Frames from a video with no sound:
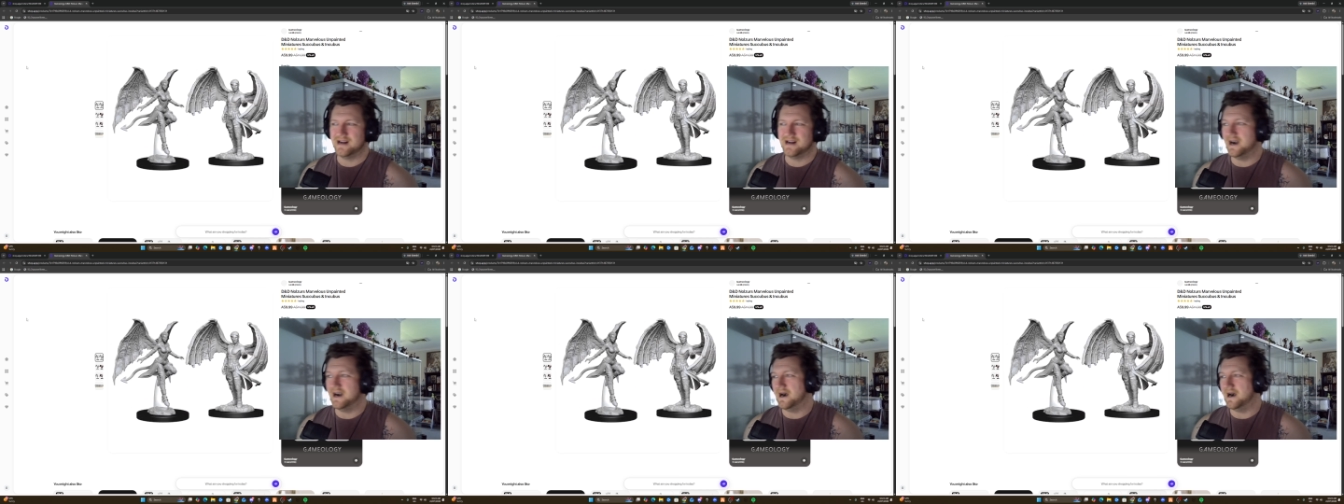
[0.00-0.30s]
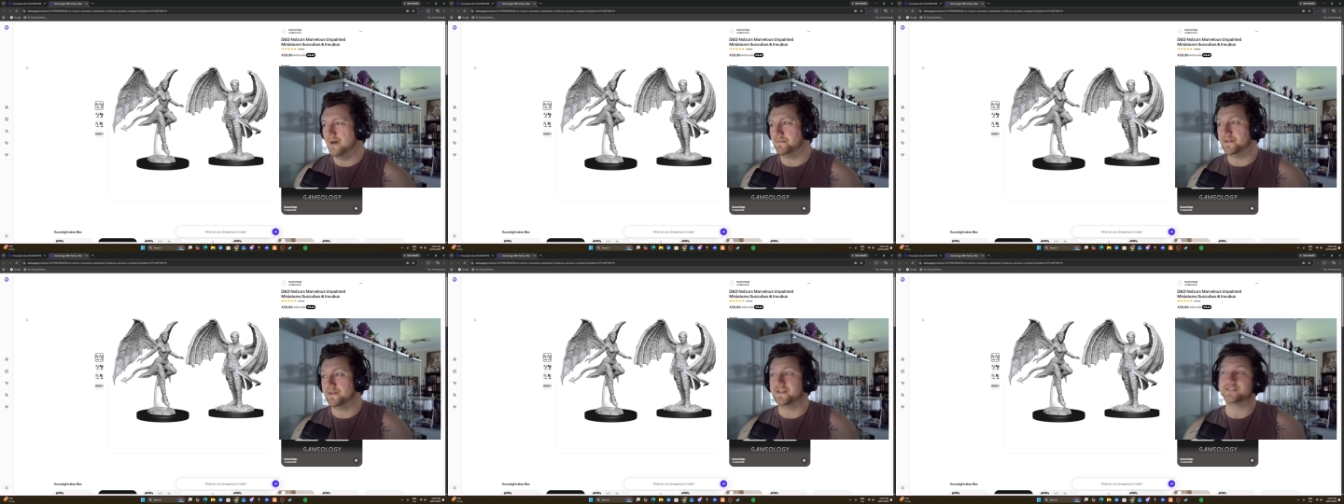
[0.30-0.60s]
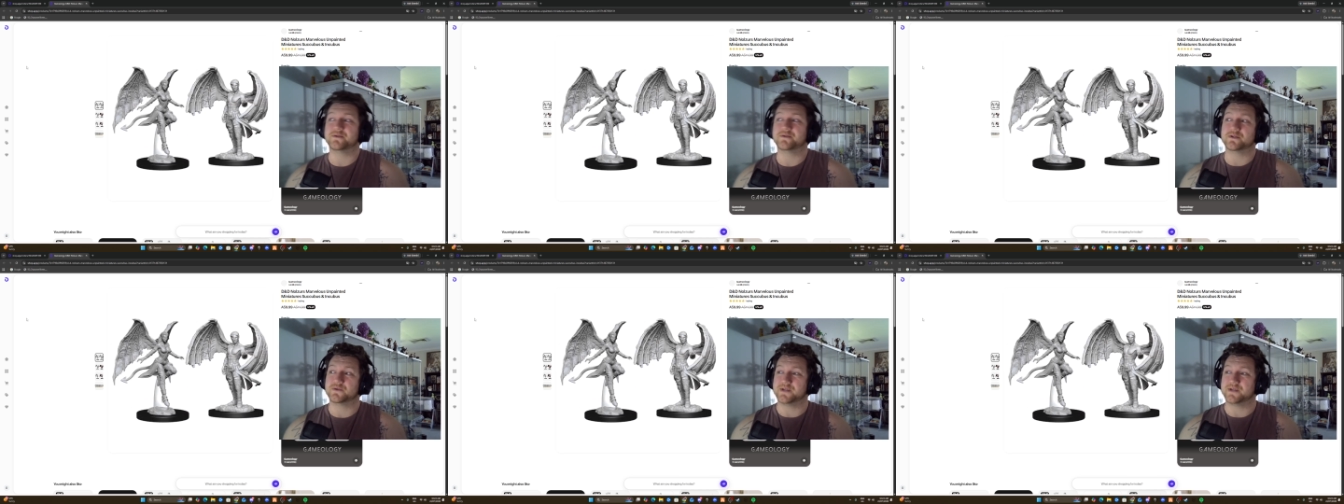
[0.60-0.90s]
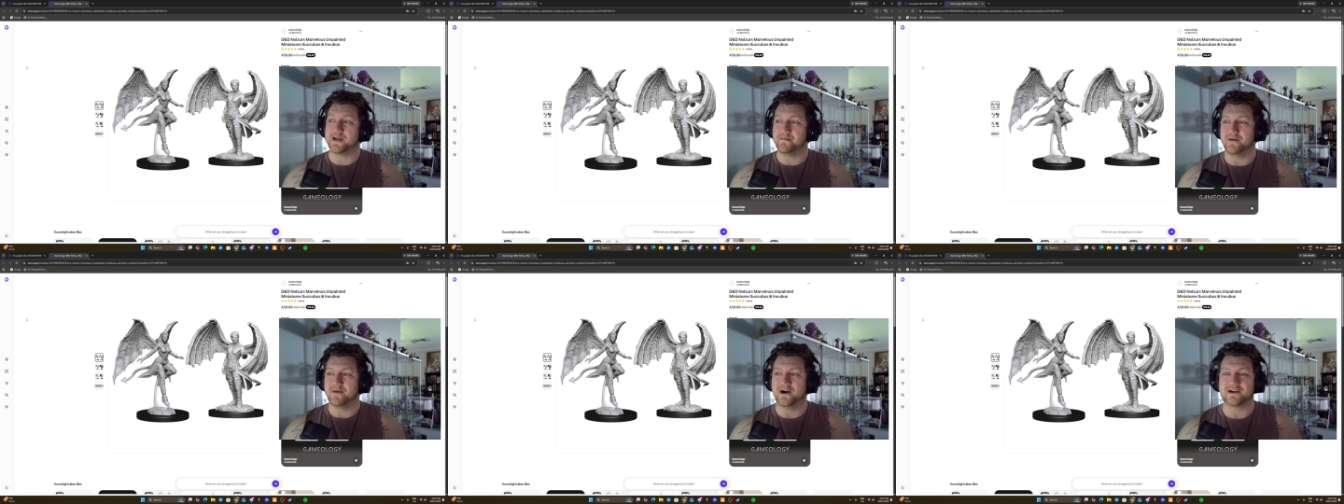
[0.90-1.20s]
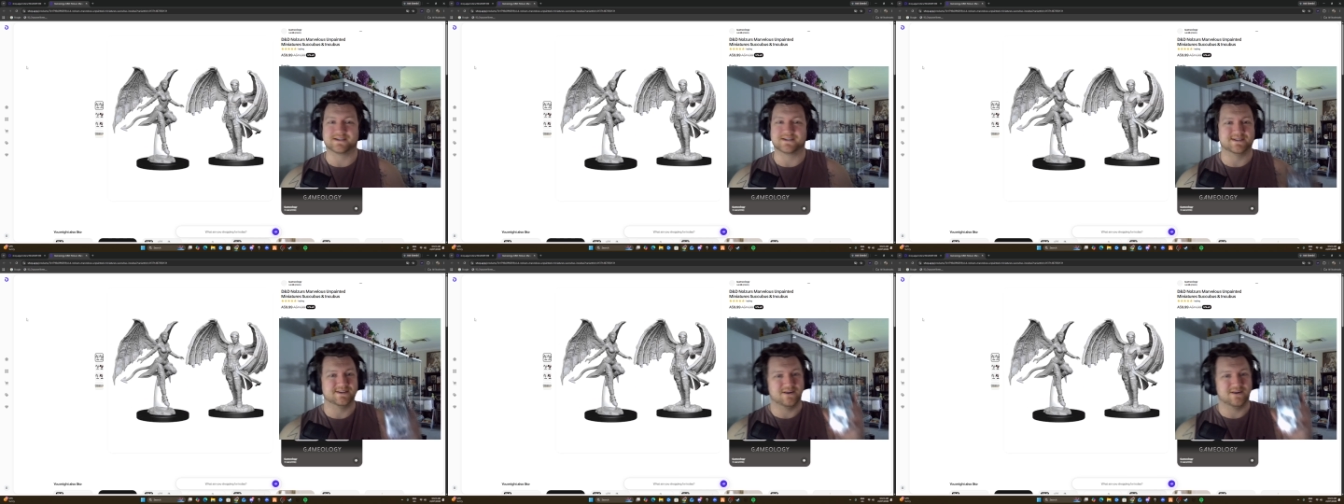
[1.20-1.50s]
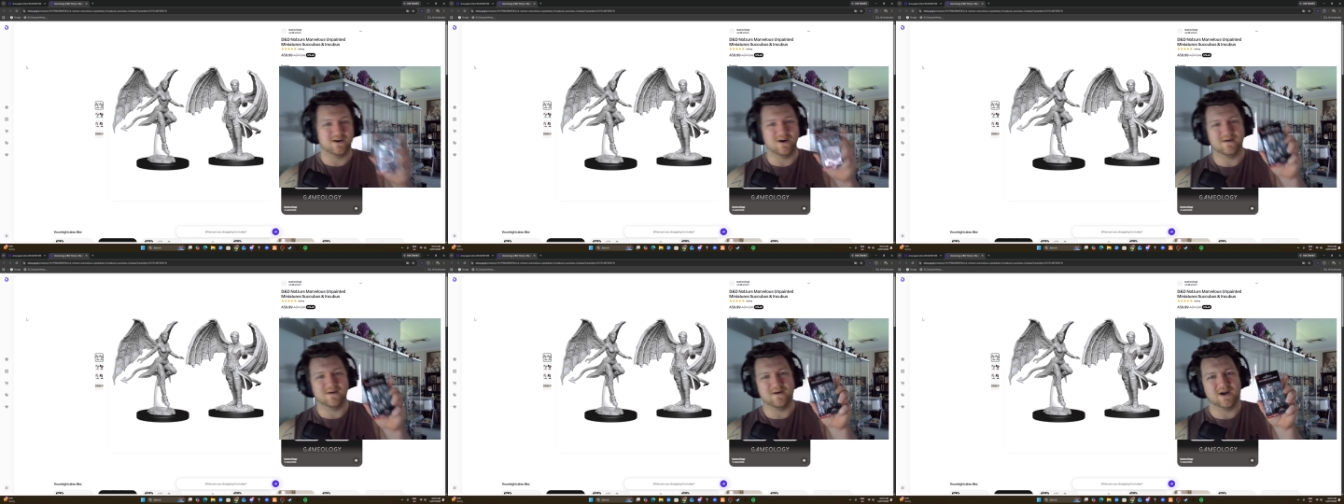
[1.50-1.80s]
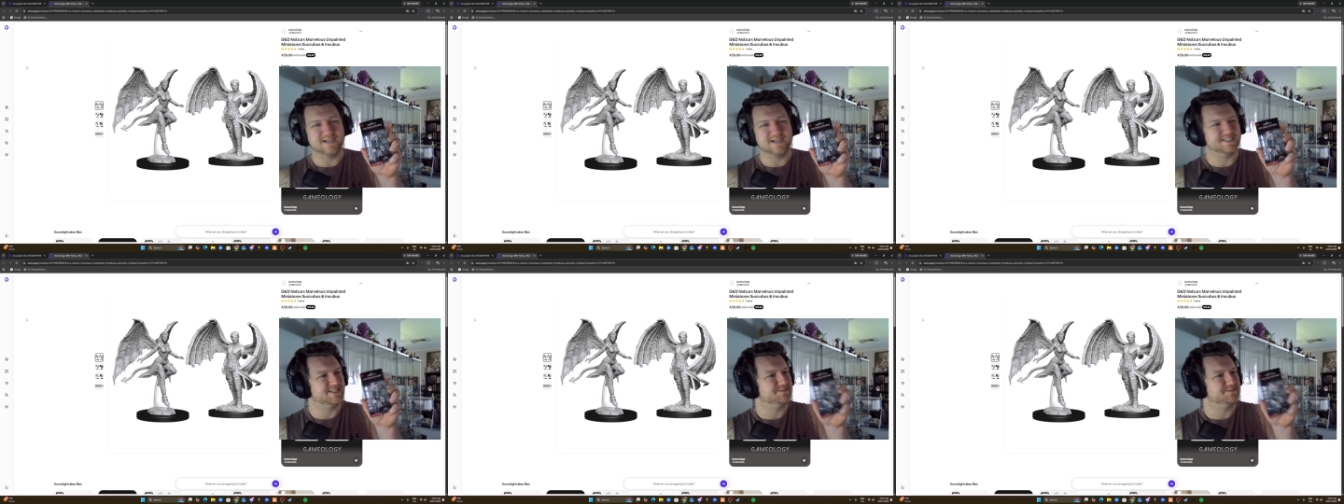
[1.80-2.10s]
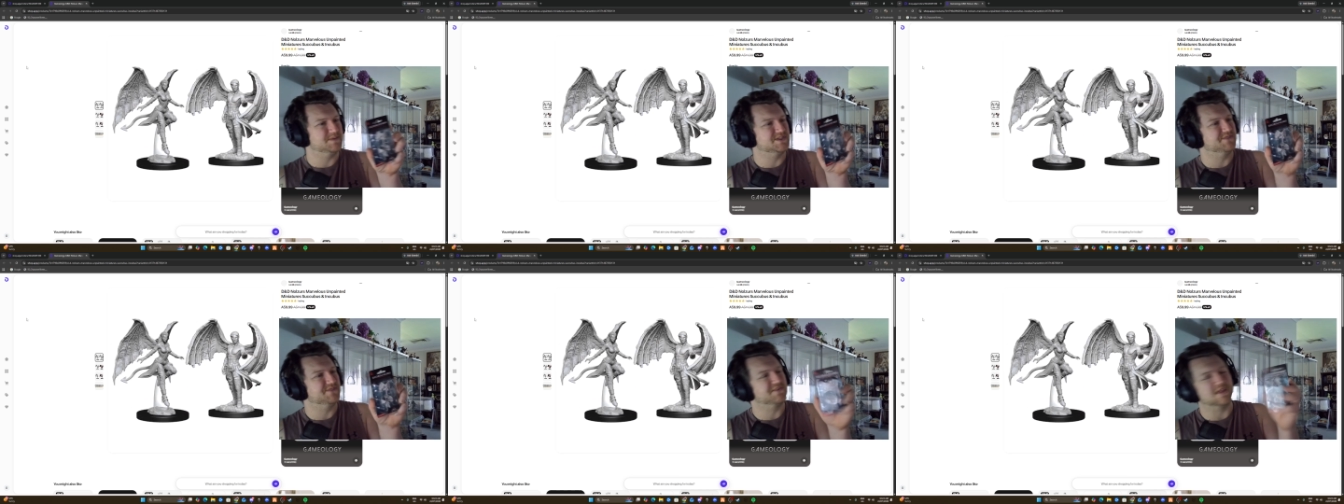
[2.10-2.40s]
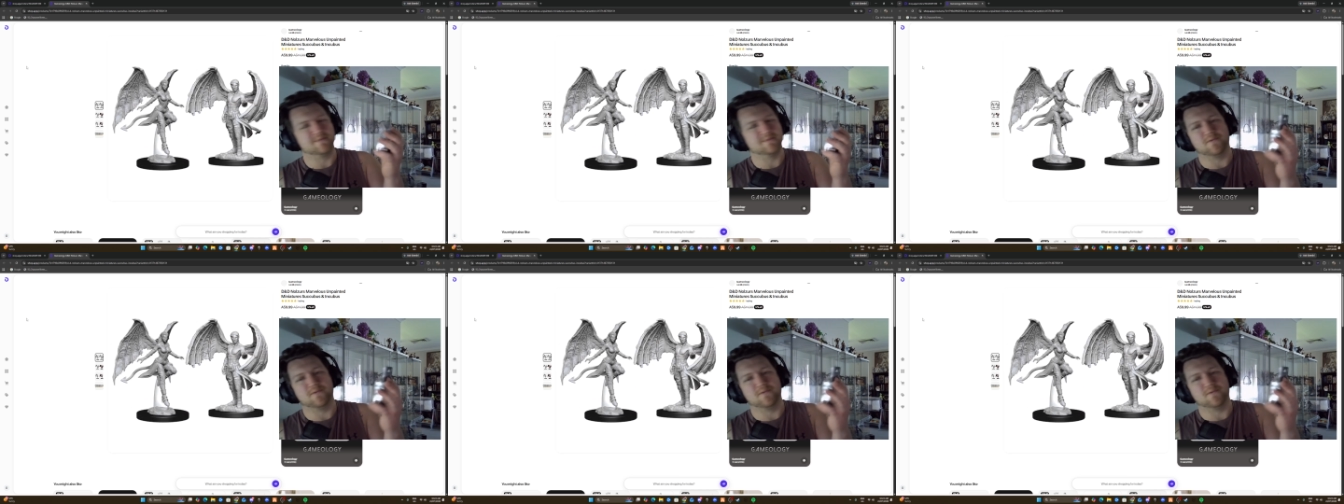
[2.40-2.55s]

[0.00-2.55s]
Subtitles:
But these ones were $10. I specifically